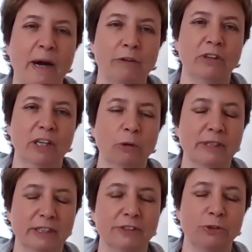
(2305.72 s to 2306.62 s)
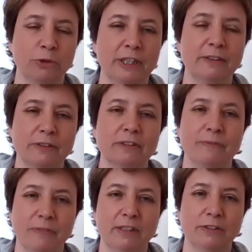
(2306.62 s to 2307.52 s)
powerful element in the story.
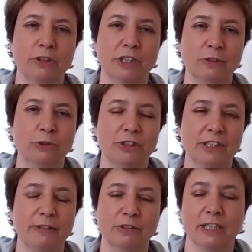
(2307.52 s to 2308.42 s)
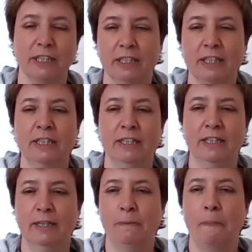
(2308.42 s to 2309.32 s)
So good inclusion, definitely.
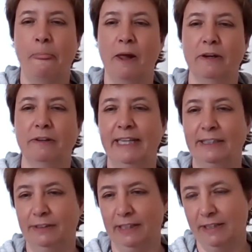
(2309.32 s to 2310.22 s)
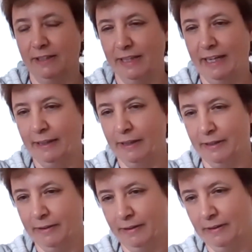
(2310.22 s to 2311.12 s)
All right, I think